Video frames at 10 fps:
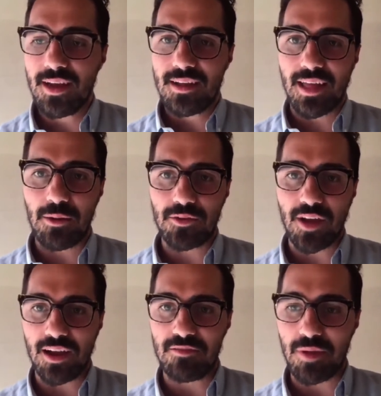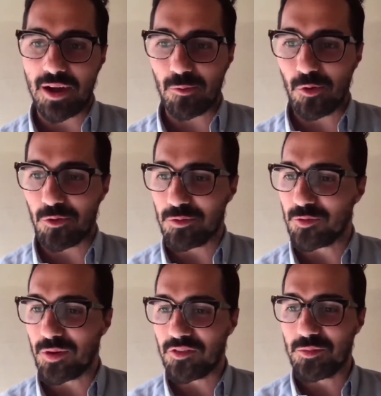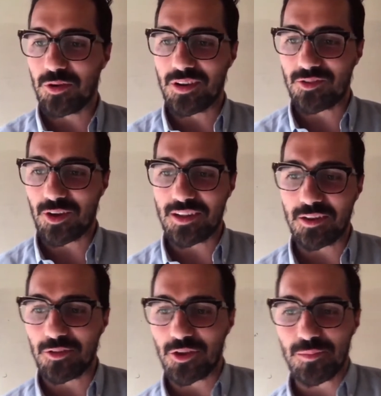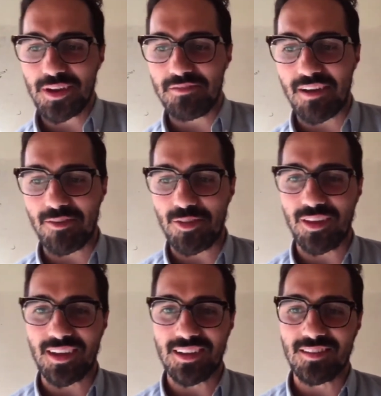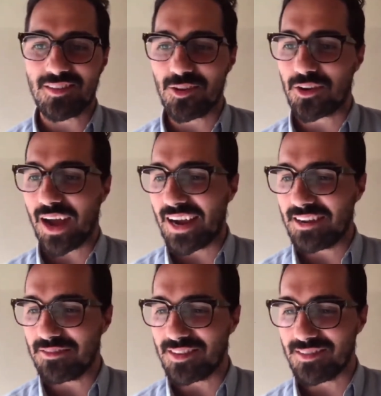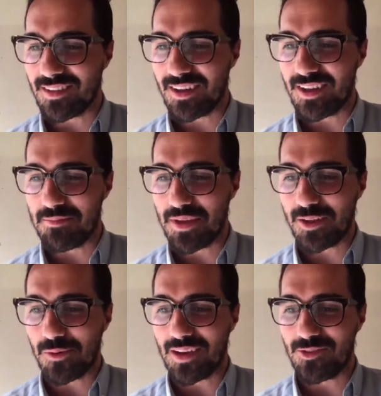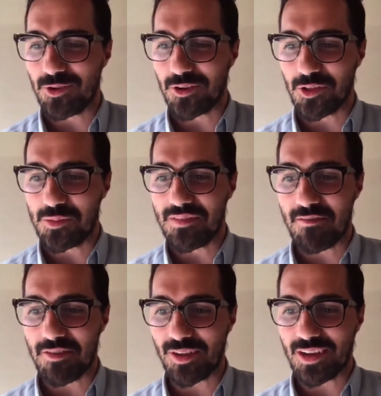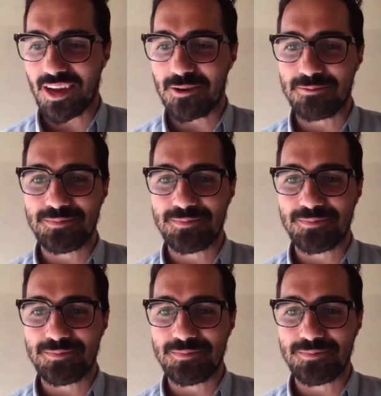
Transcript: That was kind of my role and responsibility. So I did a little bit of everything, and still kind of in many ways doing a little bit of everything now.